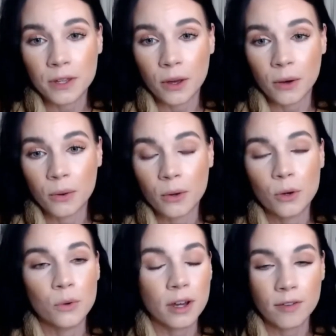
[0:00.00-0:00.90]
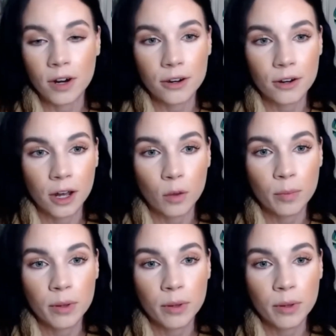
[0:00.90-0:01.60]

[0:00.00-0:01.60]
ago who never got your help.